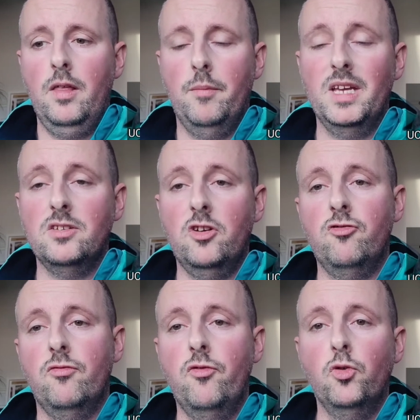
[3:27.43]
That makes
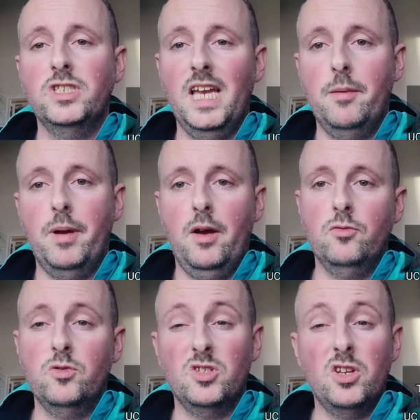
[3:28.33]

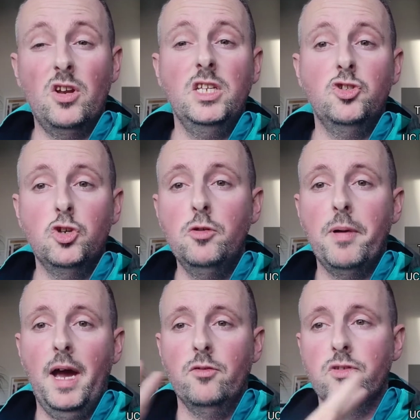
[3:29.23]
£148, which is only
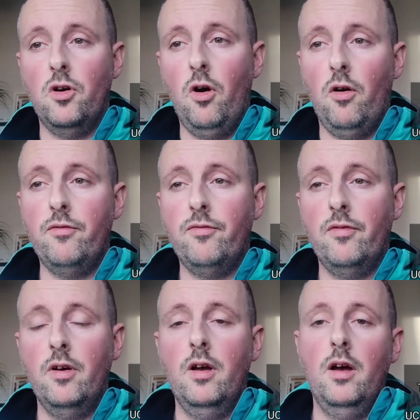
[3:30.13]
£2
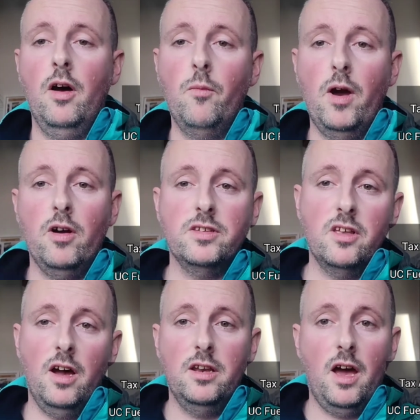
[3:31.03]
off of where I
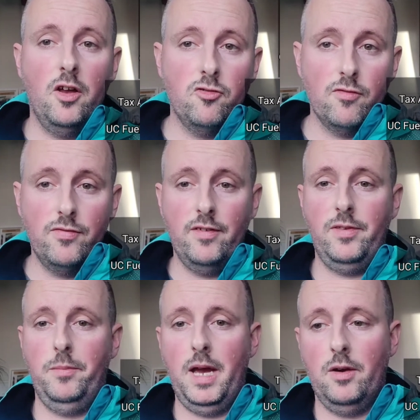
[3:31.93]
started at
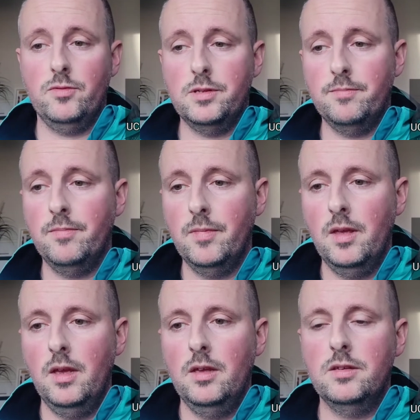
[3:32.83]
£150.
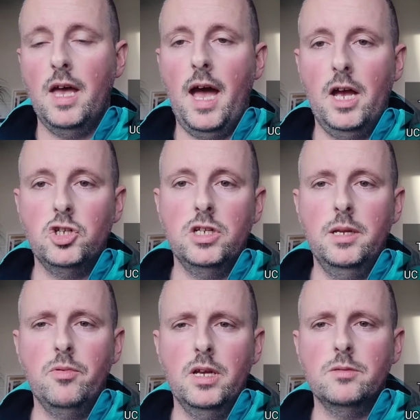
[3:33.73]
So that
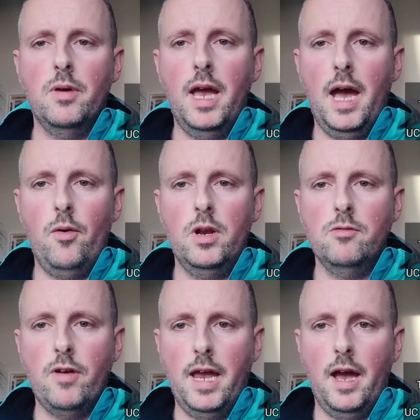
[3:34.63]
actually brings my
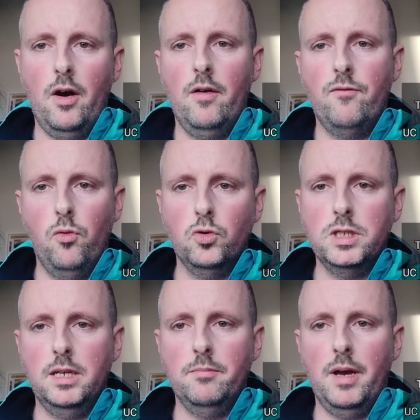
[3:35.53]
hourly rate out of
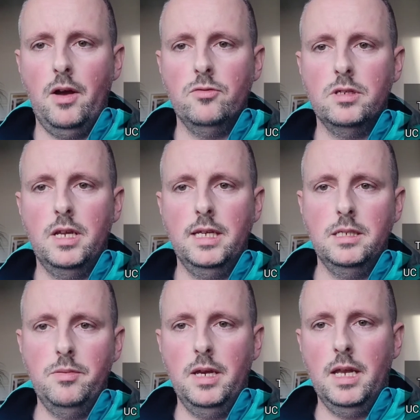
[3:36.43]

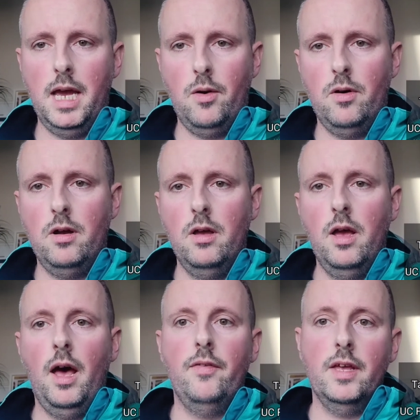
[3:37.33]
£14.80 an hour.
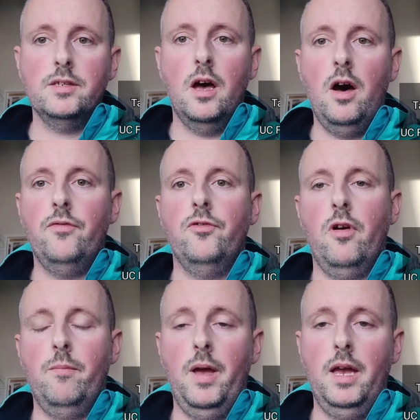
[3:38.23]
And that's after
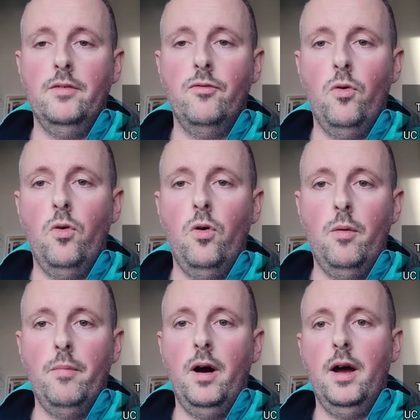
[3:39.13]
I paid for
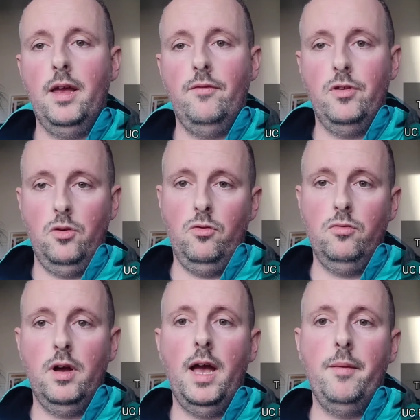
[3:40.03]
my
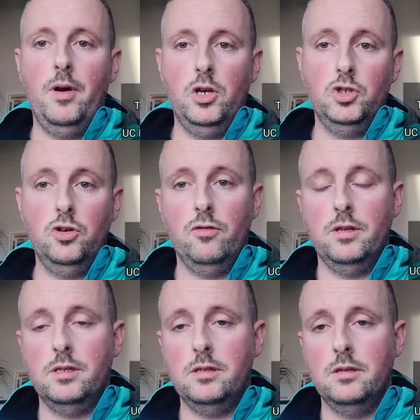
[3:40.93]
fuel and my
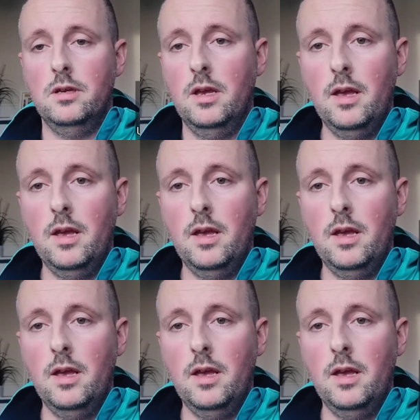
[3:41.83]
insurance.